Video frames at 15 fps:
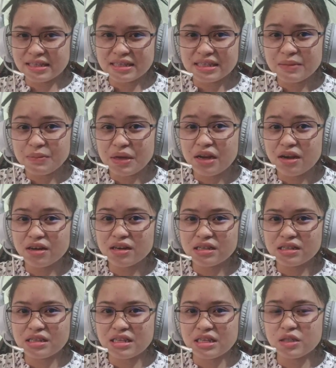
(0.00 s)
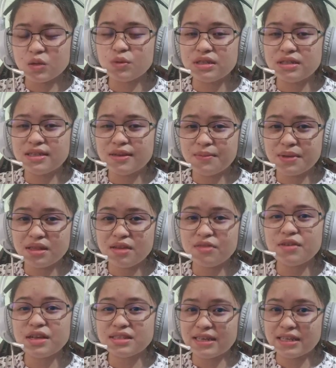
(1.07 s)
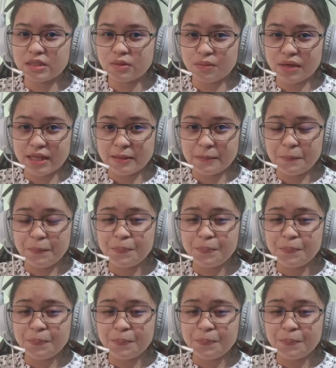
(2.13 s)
and similarities with summative assessment,